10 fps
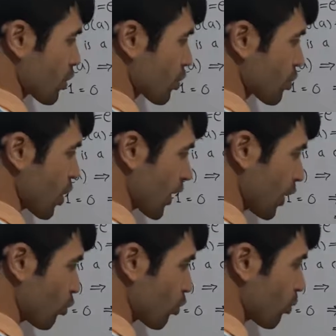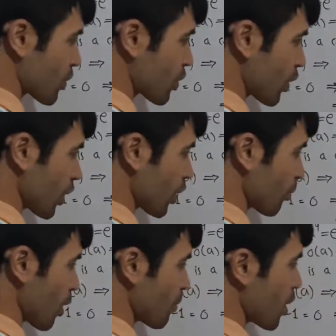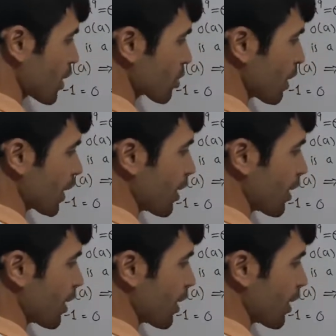cyclic group which generated by minus 1,